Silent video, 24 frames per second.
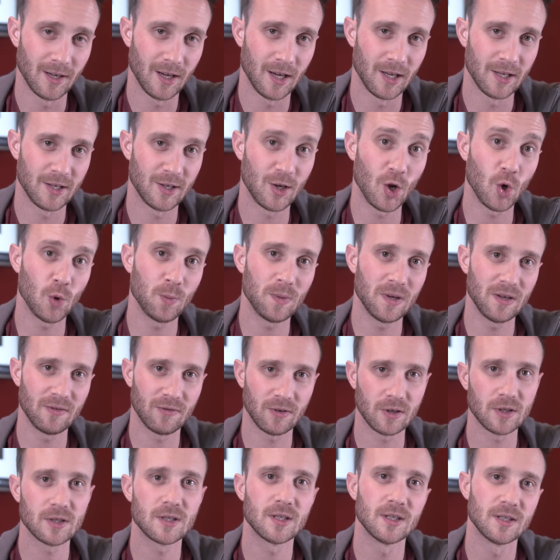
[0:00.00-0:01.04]
Adobe
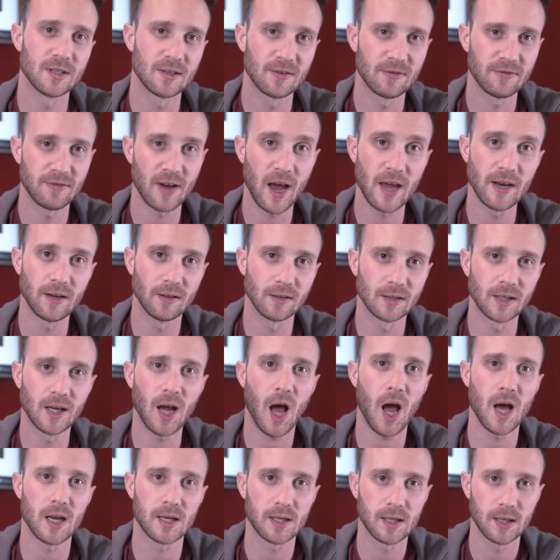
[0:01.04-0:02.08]
versus Final
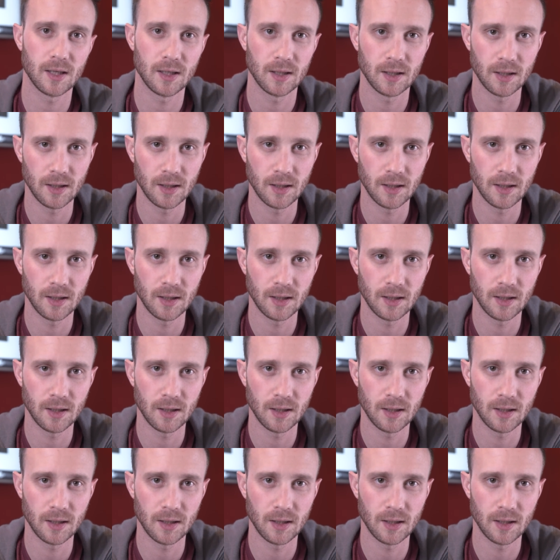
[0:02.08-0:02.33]
Cut.